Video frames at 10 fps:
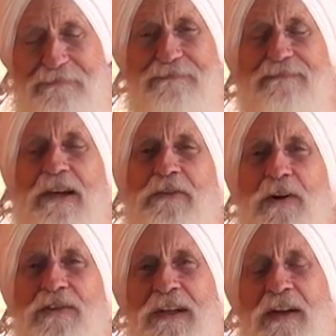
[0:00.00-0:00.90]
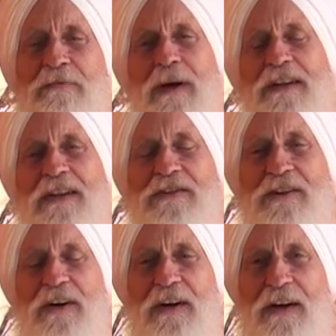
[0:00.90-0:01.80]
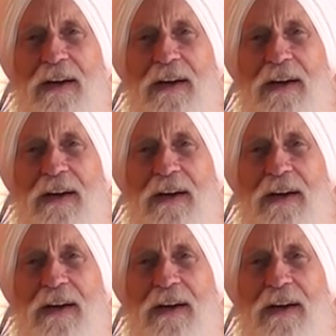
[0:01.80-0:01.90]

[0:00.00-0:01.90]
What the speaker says: Of course, I love my teacher.